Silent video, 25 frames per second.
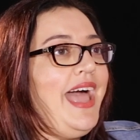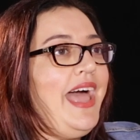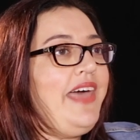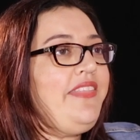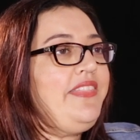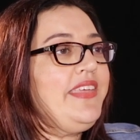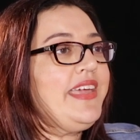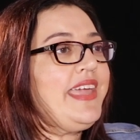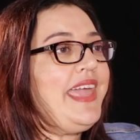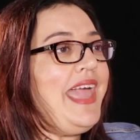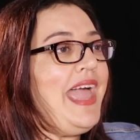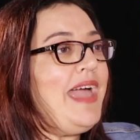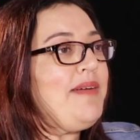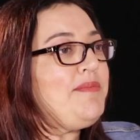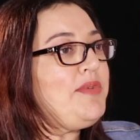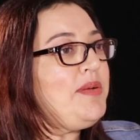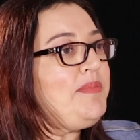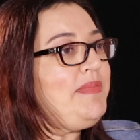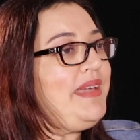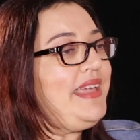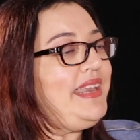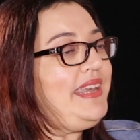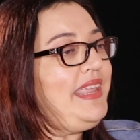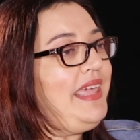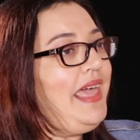And the
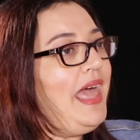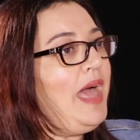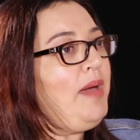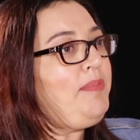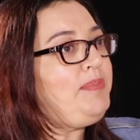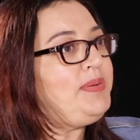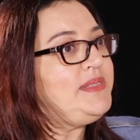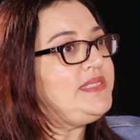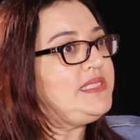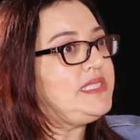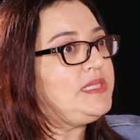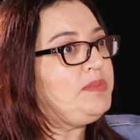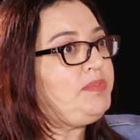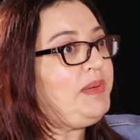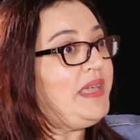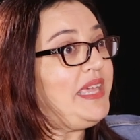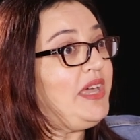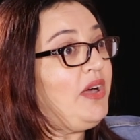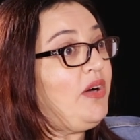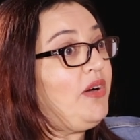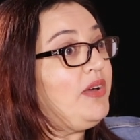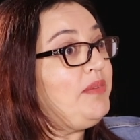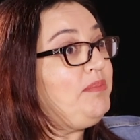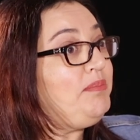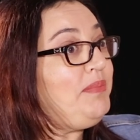cameraman happened to
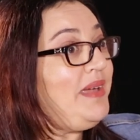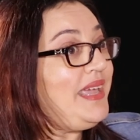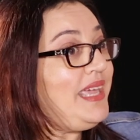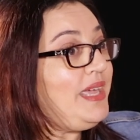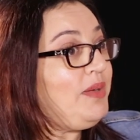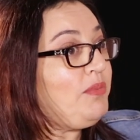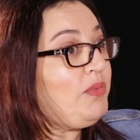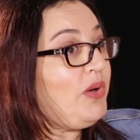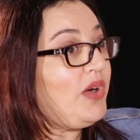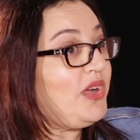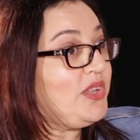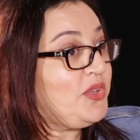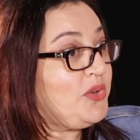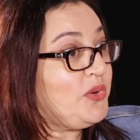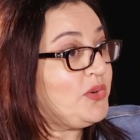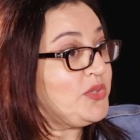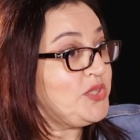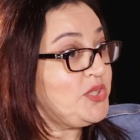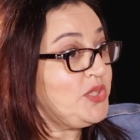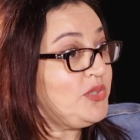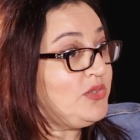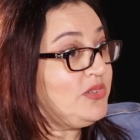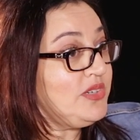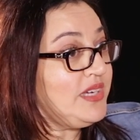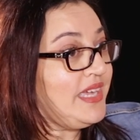be on me while
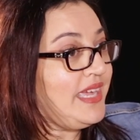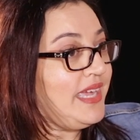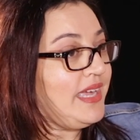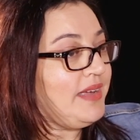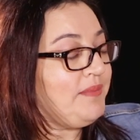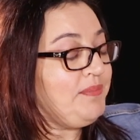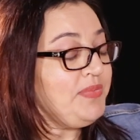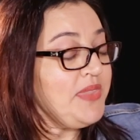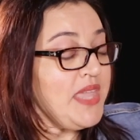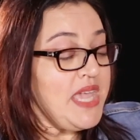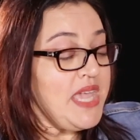you're talking.